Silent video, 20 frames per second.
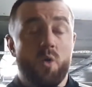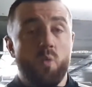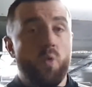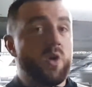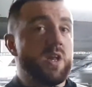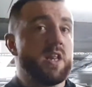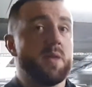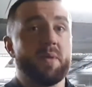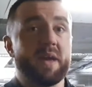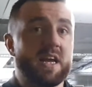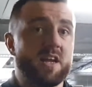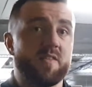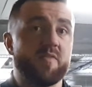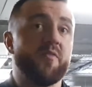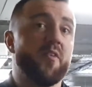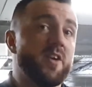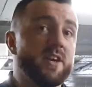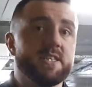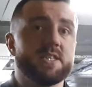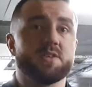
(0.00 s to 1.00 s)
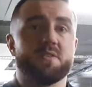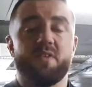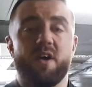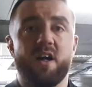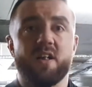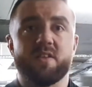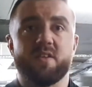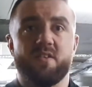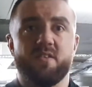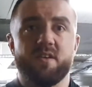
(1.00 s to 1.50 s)
one of the biggest fights of
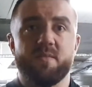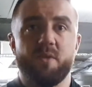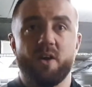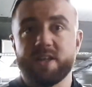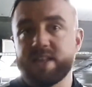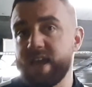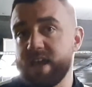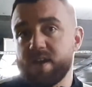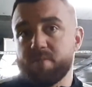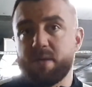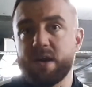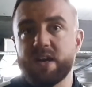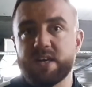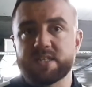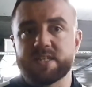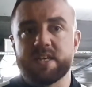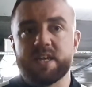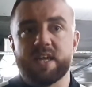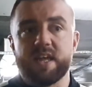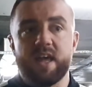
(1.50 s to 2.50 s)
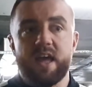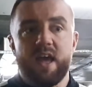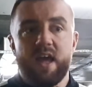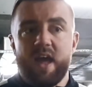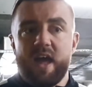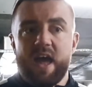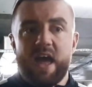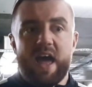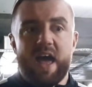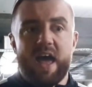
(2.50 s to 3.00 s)
all time, I think, personally,
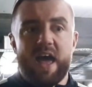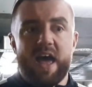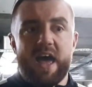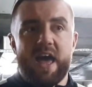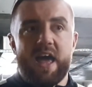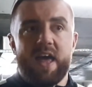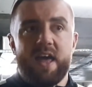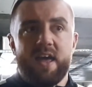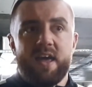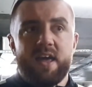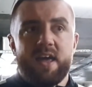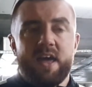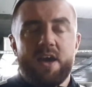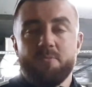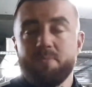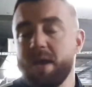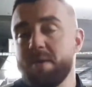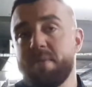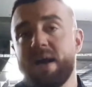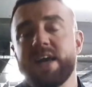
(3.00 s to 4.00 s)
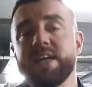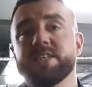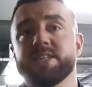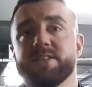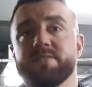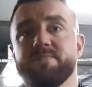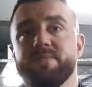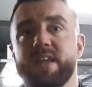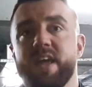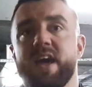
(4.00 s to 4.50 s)
it'd be amazing,
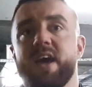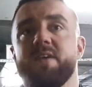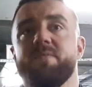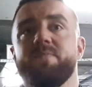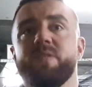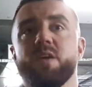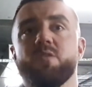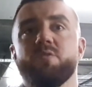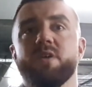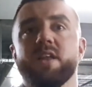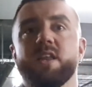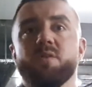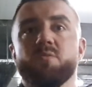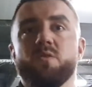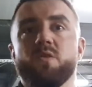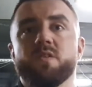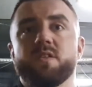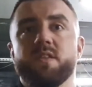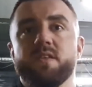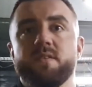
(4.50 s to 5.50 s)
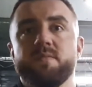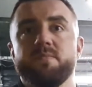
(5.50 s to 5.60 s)
yeah, it really would.